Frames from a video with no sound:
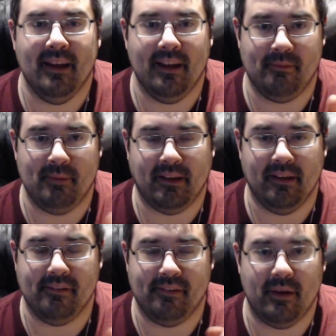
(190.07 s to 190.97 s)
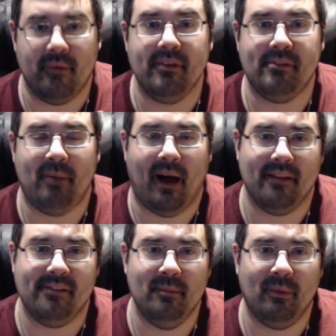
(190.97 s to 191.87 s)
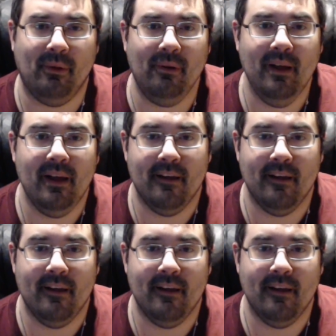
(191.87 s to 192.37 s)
is because they're responsible